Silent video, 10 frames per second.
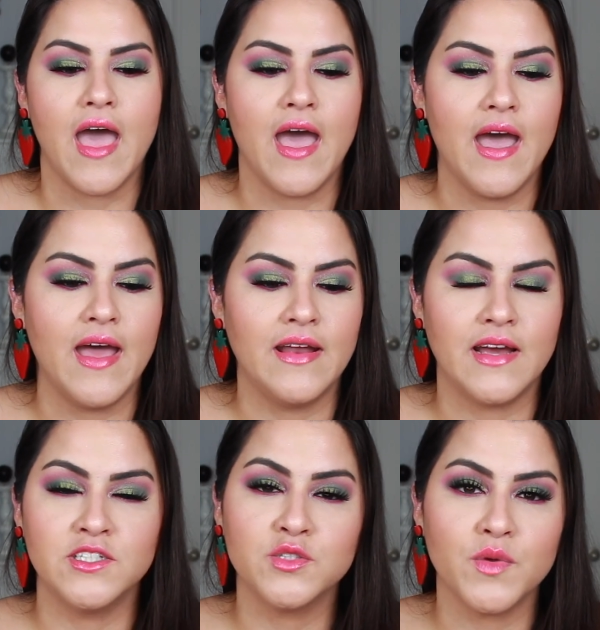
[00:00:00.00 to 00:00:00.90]
And
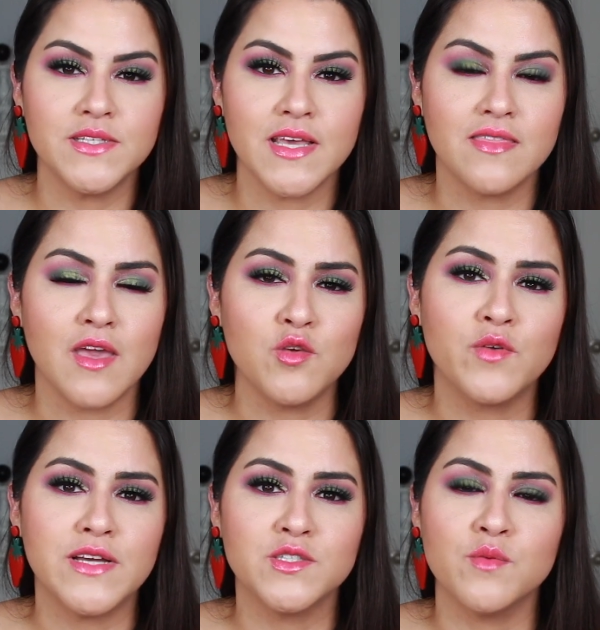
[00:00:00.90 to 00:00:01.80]
I just want to say thank you
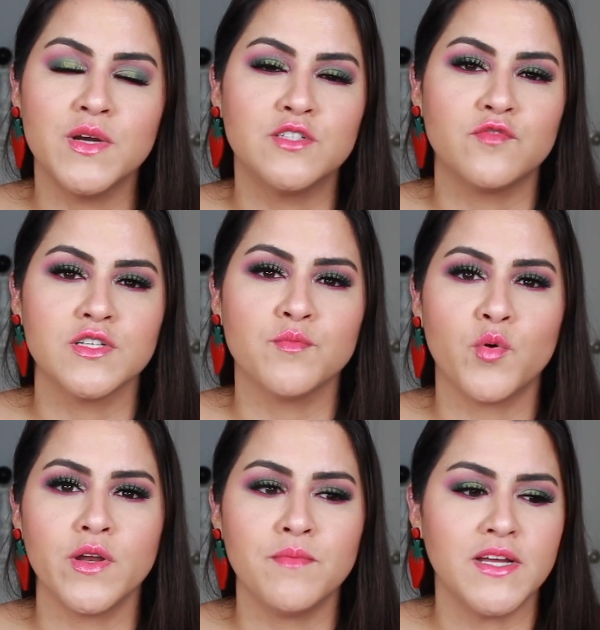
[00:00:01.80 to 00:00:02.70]
guys so much for
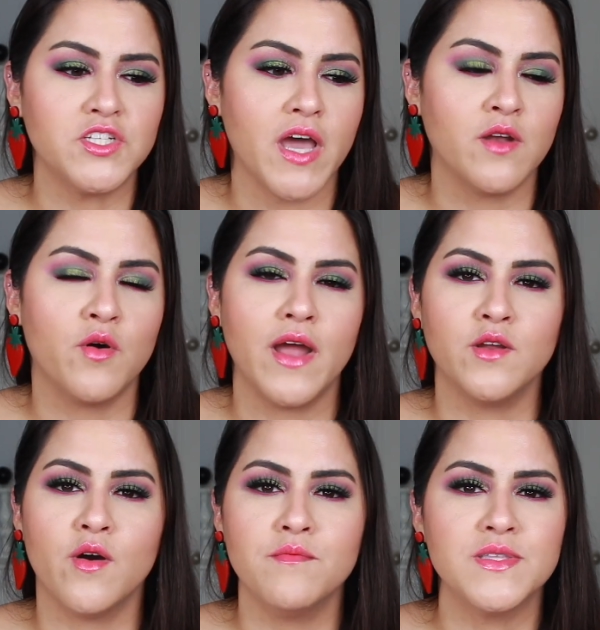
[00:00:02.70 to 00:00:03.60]
supporting my channel. I
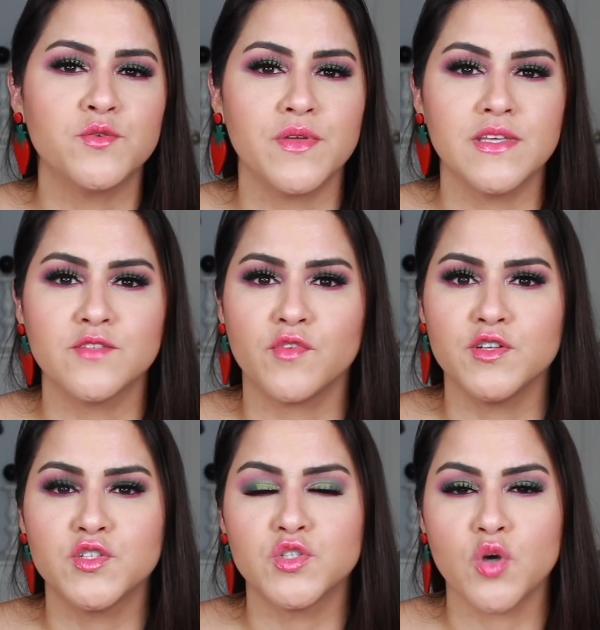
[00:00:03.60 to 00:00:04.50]
know I've been doing this for
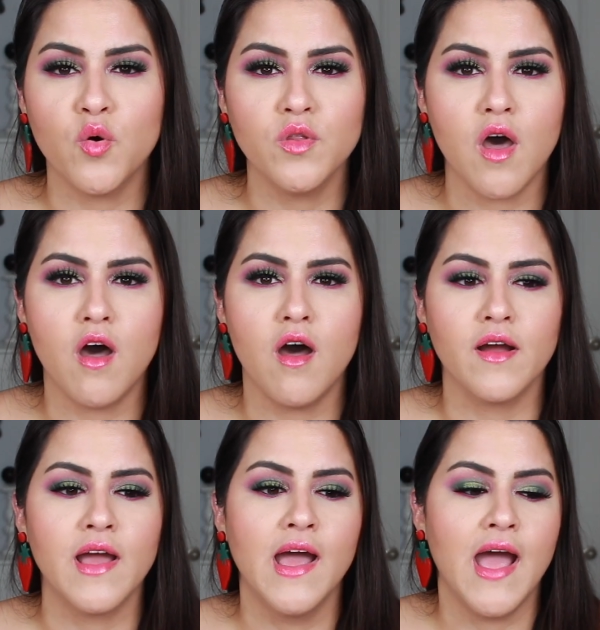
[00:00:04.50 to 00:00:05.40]
so
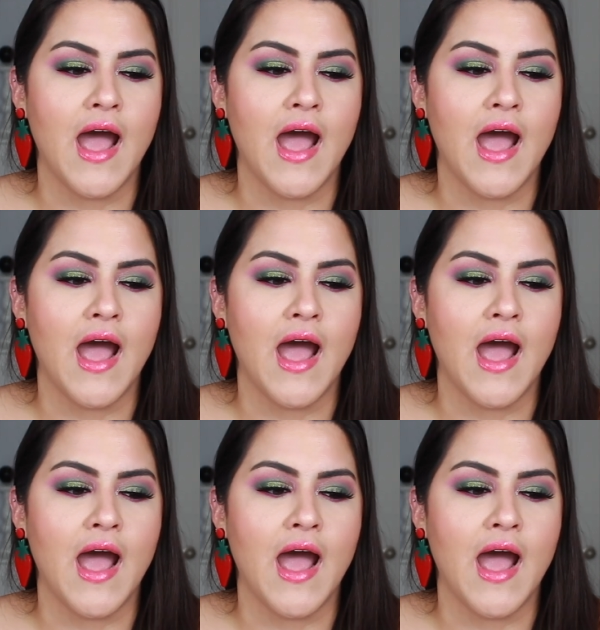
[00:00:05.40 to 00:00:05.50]
long.